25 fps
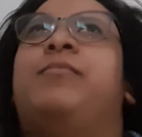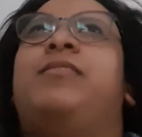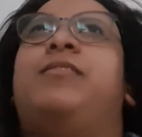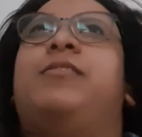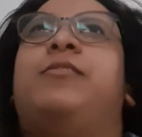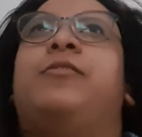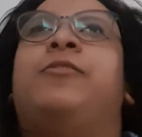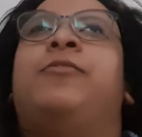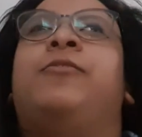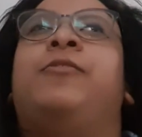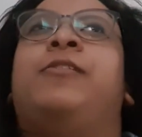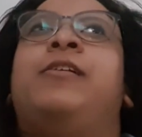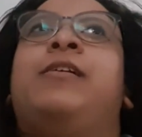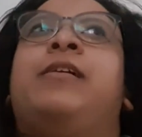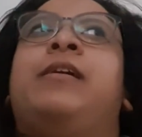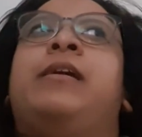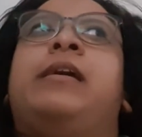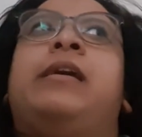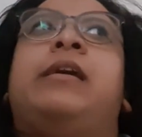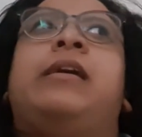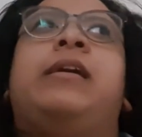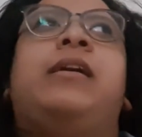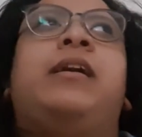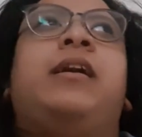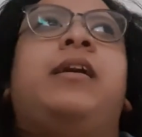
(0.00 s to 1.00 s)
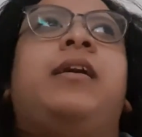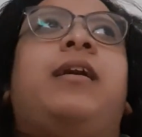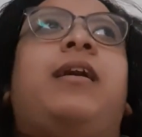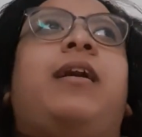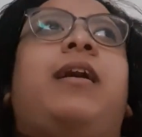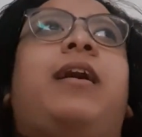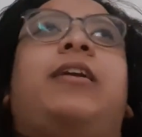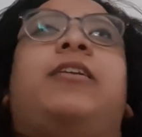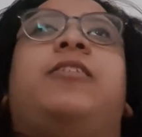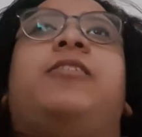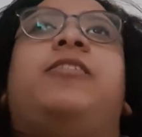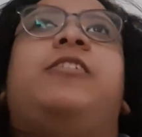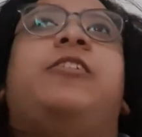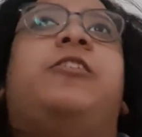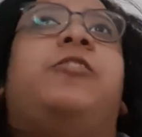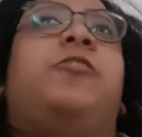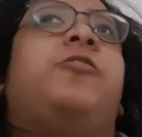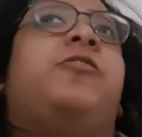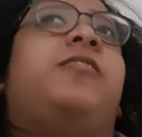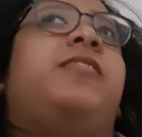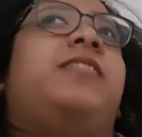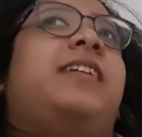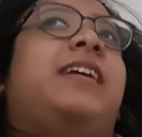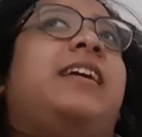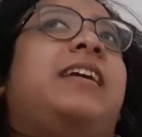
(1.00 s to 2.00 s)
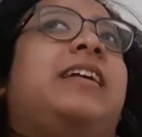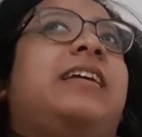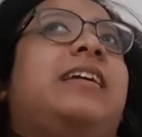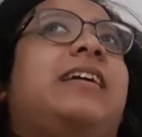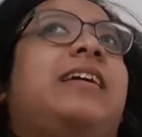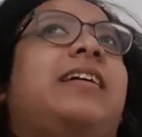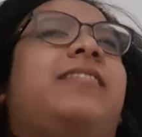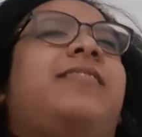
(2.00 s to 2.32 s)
so you could see it,